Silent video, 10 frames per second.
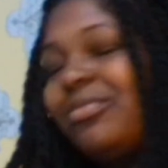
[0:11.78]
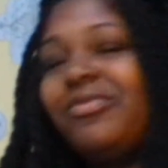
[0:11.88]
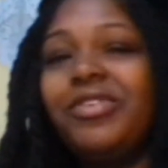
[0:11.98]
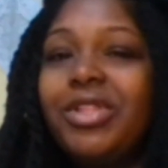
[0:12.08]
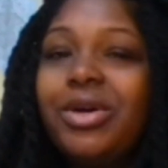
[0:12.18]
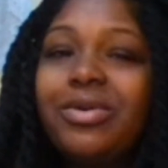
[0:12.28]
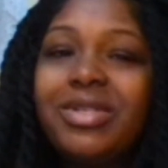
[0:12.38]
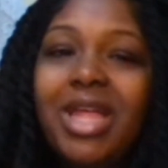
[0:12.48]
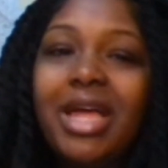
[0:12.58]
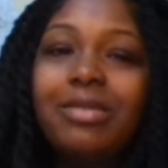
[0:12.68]
For
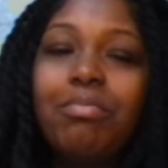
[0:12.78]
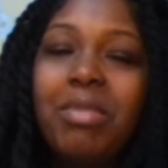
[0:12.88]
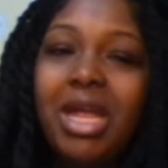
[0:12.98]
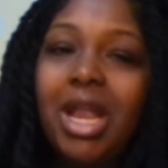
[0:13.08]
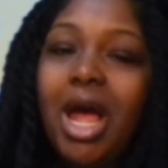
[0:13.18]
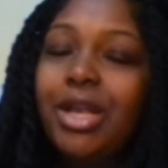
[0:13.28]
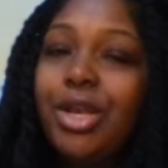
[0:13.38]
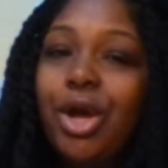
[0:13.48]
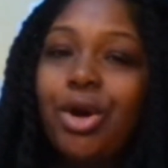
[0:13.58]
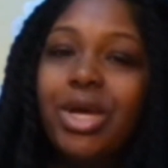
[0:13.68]
those that may not
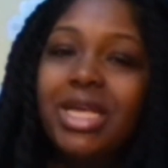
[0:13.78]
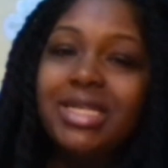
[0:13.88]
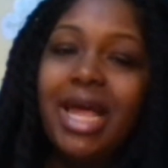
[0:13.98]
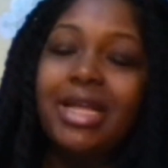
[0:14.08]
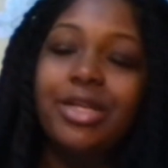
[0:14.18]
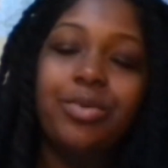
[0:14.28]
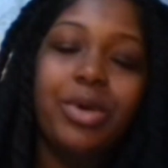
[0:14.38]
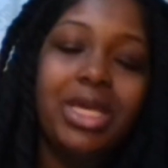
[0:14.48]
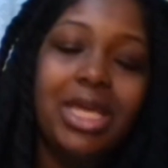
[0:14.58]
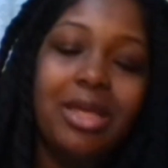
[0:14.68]
know exactly
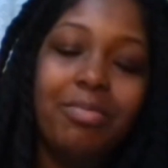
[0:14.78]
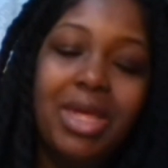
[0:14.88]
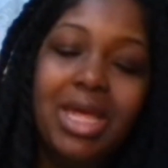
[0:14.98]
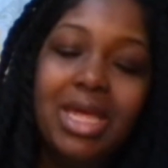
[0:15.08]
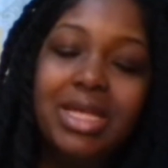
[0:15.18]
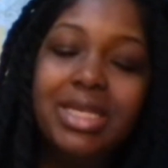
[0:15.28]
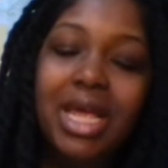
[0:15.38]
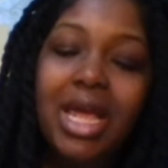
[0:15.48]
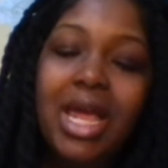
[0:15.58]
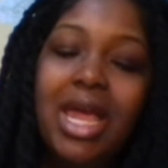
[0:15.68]
what KIIP is,
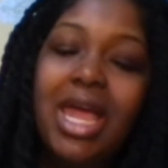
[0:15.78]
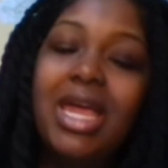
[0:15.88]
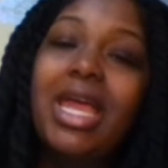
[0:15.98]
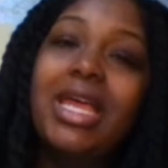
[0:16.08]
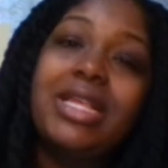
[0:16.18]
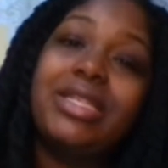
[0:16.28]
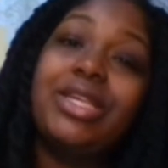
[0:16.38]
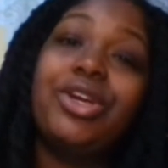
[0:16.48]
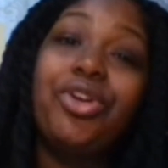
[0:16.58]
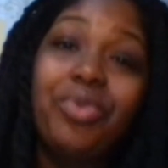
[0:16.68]
it is
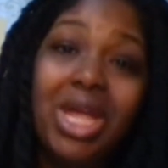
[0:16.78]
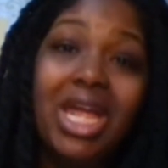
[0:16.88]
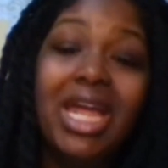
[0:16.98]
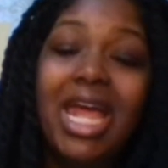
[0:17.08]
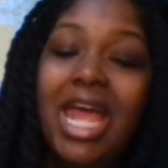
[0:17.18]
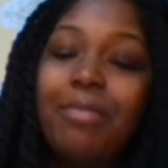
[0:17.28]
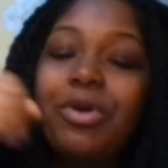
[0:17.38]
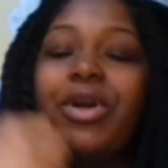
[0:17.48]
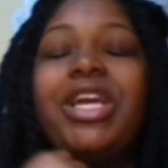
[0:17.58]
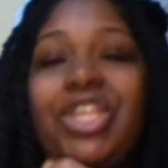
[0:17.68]
the Korean
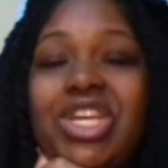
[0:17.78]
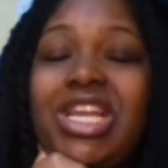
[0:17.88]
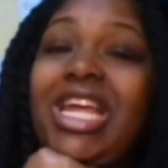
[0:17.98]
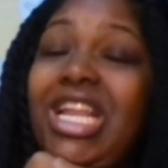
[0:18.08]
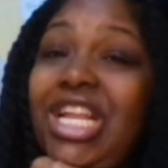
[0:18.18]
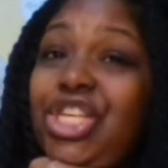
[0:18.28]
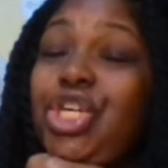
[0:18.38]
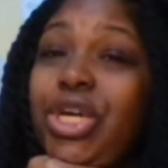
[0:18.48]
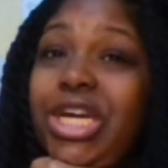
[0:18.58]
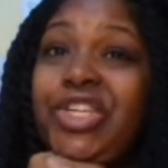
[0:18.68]
Immigration and
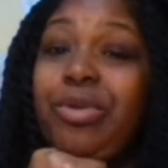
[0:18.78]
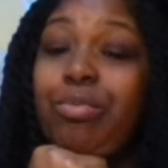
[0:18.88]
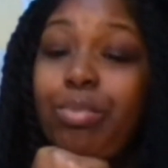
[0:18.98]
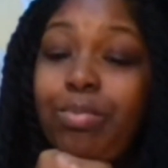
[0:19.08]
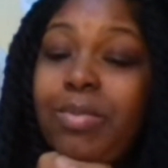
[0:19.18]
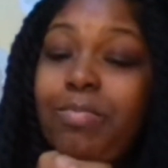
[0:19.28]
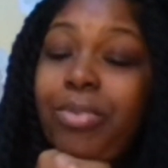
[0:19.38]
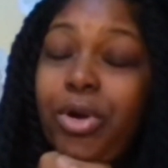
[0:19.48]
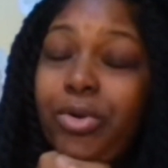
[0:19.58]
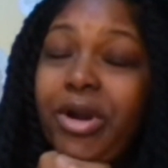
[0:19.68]
Integration
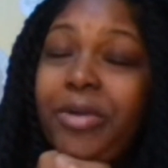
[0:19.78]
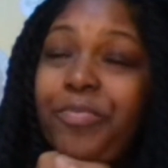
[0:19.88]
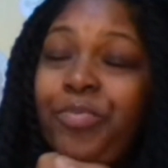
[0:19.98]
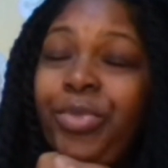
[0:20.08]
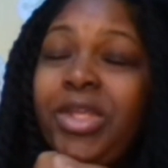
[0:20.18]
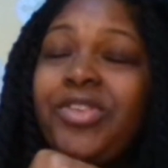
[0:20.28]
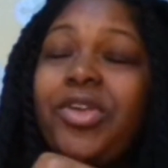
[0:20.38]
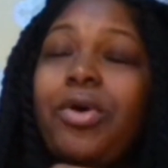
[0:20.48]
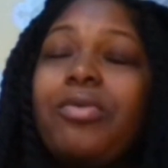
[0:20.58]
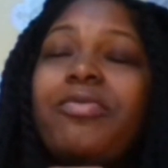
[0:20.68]
Program.
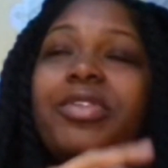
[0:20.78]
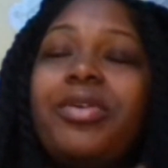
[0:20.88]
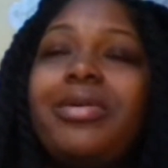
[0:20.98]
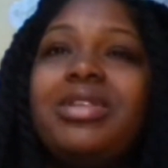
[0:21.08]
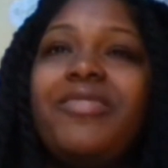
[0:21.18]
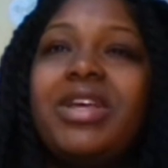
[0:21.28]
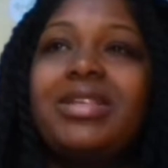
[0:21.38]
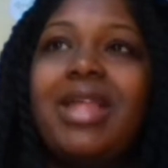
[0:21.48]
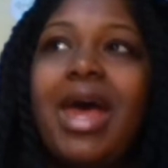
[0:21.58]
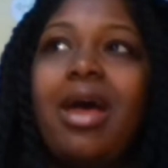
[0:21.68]
So for those of
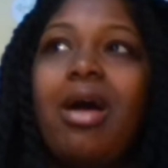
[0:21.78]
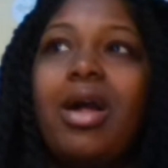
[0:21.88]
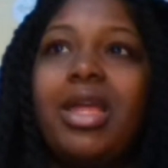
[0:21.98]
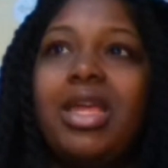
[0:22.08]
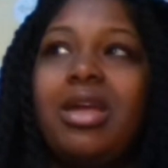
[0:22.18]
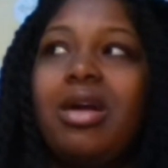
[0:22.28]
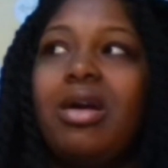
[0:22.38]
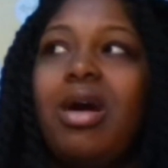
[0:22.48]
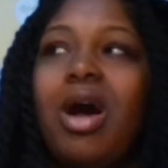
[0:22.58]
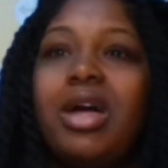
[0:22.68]
us that are
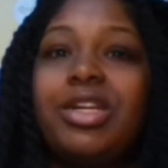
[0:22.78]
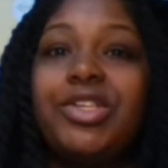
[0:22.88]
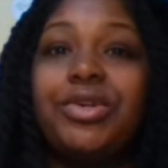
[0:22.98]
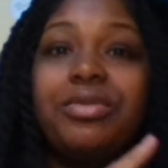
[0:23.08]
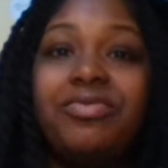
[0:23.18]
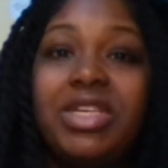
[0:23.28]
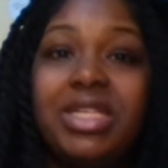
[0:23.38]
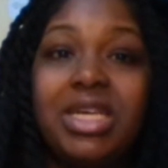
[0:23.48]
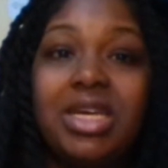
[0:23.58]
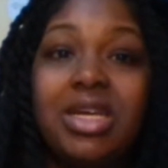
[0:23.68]
here on a certain
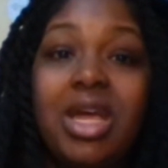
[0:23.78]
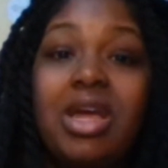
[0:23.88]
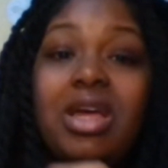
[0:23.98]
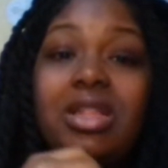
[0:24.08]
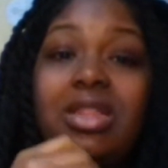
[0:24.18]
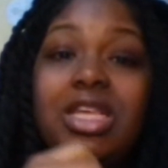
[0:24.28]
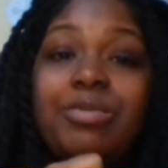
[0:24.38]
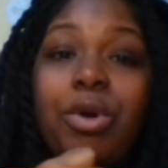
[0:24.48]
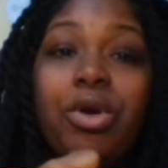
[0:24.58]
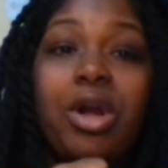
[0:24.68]
visa, this
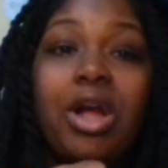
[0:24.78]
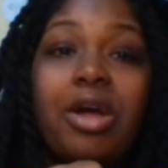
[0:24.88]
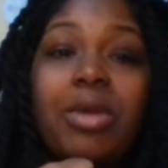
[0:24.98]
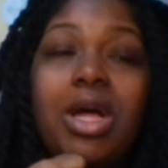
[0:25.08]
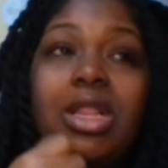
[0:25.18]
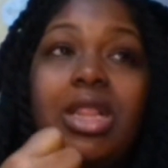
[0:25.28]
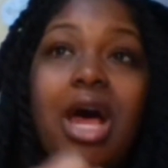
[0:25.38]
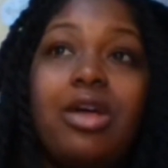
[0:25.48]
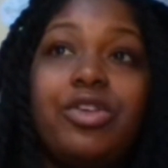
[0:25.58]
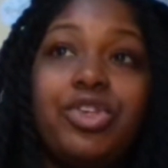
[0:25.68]
program
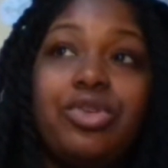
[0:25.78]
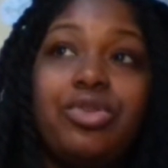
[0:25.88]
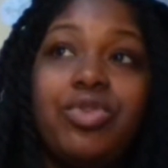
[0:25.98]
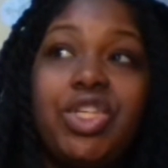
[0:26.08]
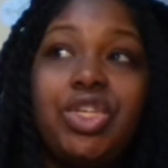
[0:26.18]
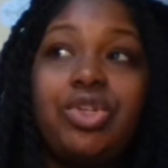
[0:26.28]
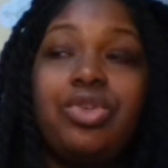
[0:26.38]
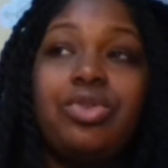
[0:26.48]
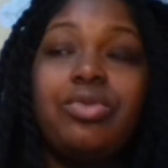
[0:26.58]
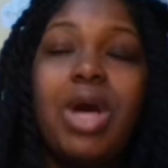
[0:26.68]
allows you
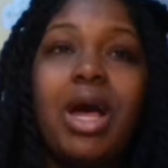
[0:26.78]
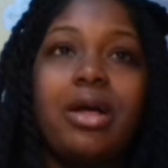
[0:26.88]
to